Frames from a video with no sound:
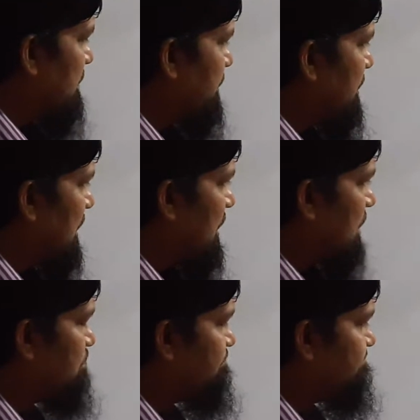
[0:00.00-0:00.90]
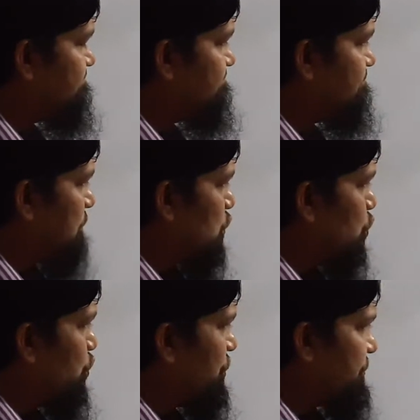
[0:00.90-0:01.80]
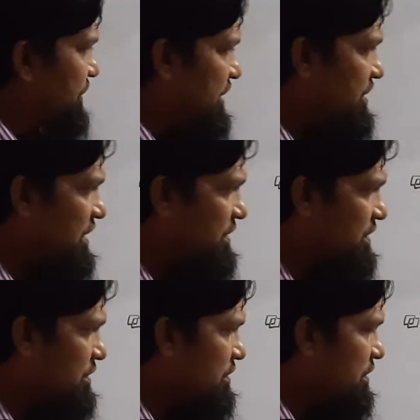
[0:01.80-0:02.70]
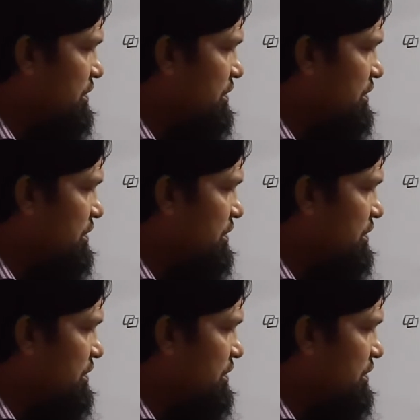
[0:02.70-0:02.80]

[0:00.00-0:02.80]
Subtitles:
me which fractions